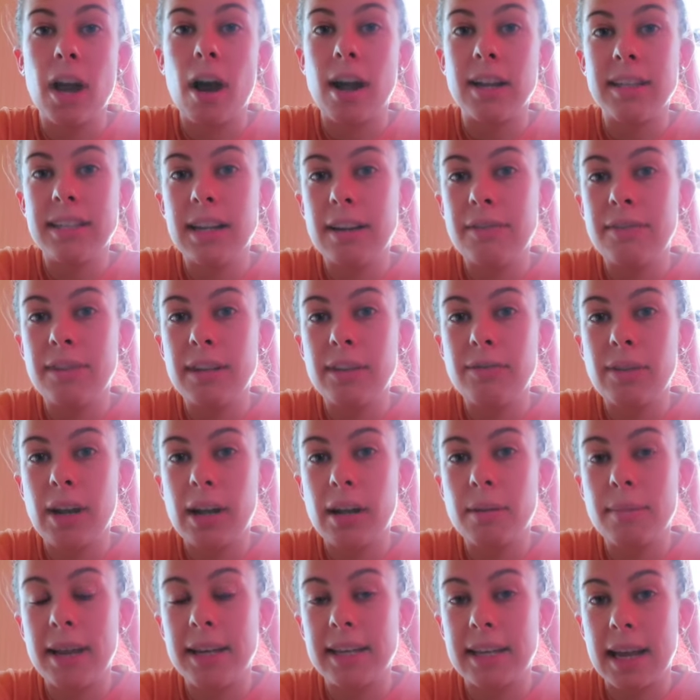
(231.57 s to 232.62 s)
I definitely
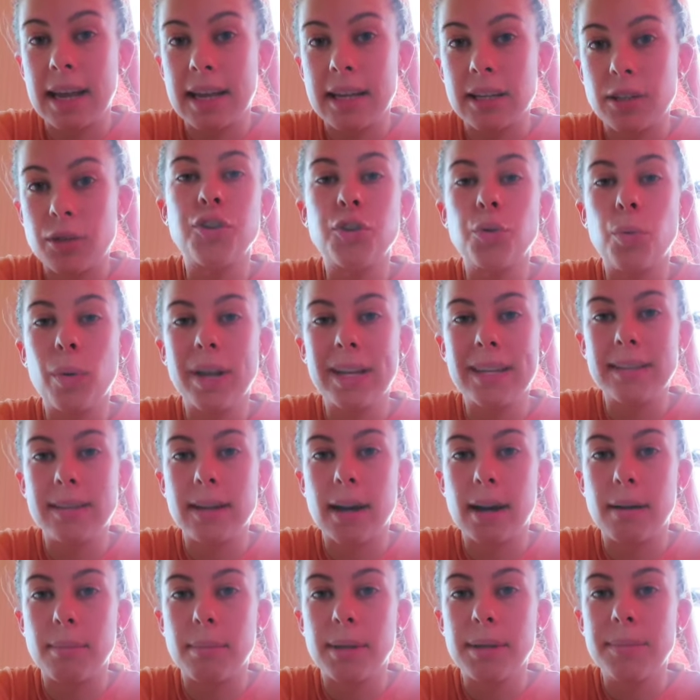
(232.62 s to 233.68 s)
recommend getting a twin
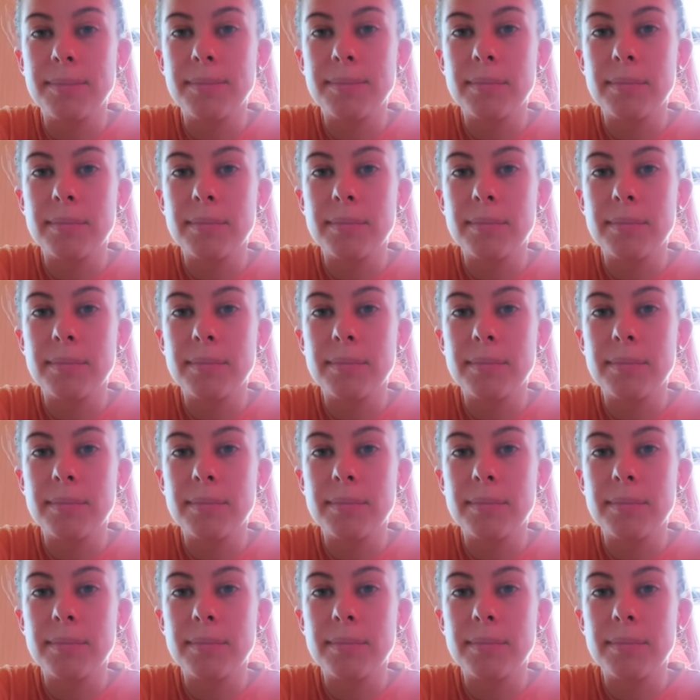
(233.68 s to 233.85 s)
tub